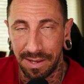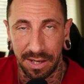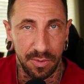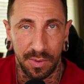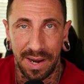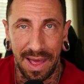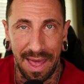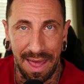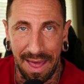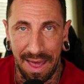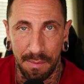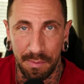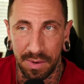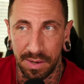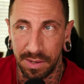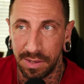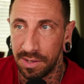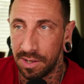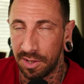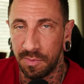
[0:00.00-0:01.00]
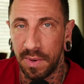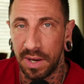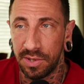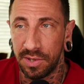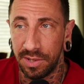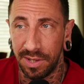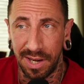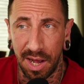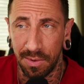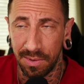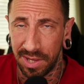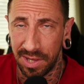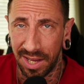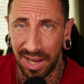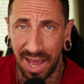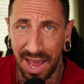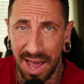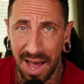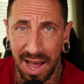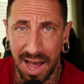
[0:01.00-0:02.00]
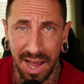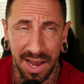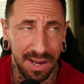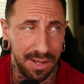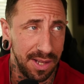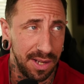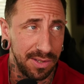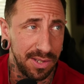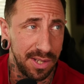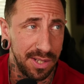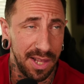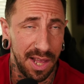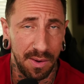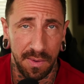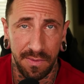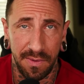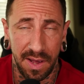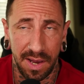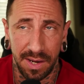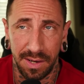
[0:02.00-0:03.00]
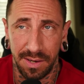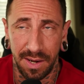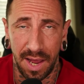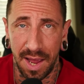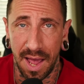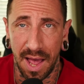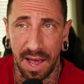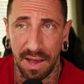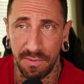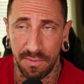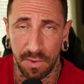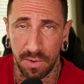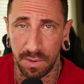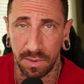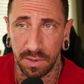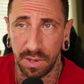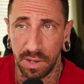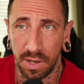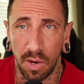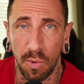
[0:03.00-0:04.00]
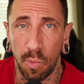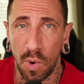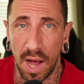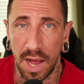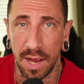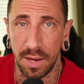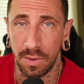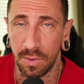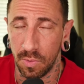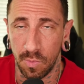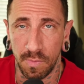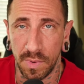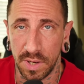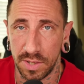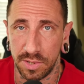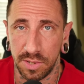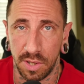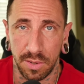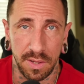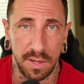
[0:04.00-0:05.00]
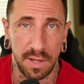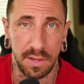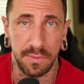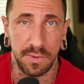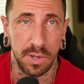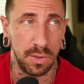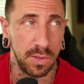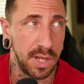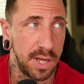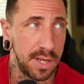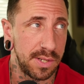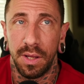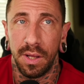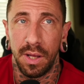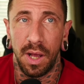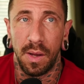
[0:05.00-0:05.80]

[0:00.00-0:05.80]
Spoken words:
That's what happens, especially now with like AI and things like that. And we've had AI for a while, much longer than they've told us.